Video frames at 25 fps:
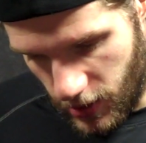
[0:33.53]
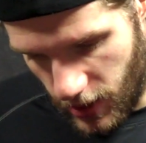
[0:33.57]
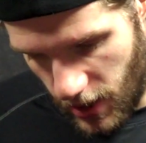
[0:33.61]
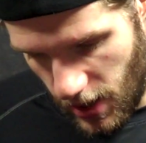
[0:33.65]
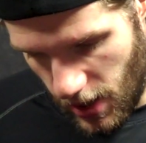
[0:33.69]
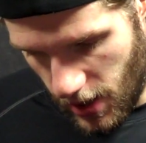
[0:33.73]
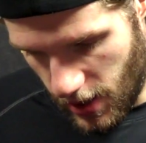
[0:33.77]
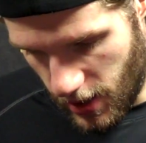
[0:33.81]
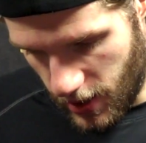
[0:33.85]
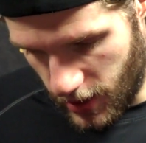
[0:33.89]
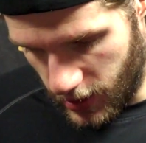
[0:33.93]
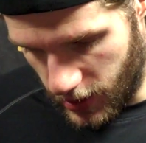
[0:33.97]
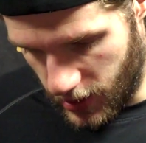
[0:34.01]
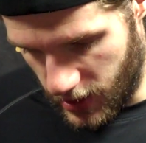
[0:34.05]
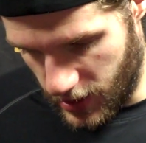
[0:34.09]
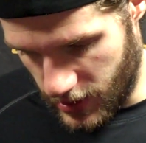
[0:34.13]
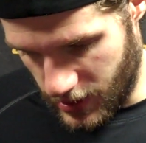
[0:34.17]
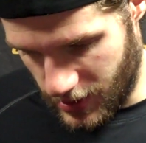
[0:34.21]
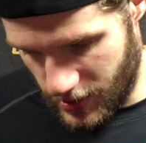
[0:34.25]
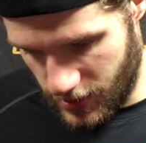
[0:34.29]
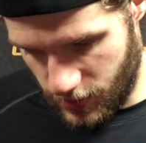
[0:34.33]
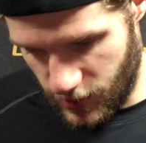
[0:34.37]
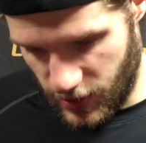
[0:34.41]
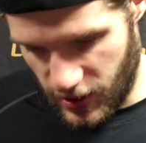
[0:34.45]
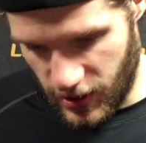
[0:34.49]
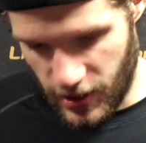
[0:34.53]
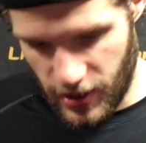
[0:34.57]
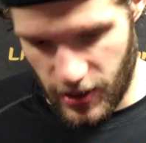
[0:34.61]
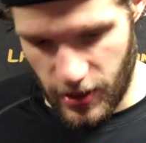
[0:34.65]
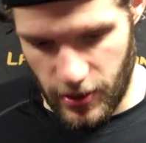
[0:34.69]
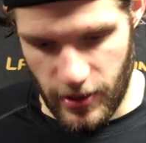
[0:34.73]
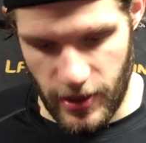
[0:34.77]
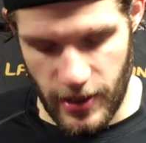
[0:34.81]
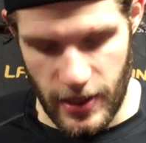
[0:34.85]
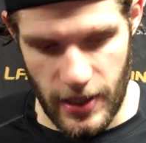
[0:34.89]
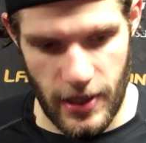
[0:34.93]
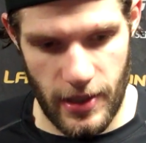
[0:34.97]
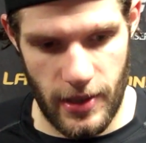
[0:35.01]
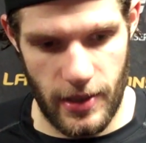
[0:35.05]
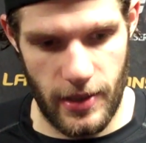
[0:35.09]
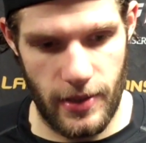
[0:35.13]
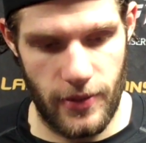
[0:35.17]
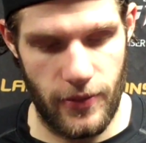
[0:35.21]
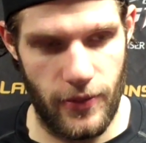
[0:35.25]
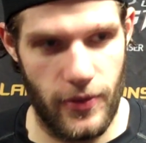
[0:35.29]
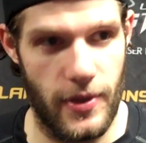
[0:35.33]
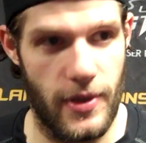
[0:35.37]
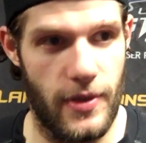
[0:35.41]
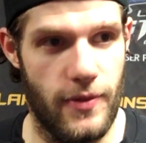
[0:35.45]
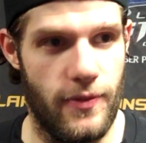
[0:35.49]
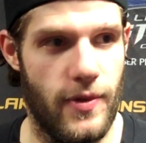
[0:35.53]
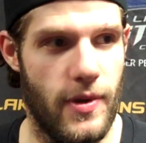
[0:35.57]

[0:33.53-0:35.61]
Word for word: uh, I guess me and Carrie, we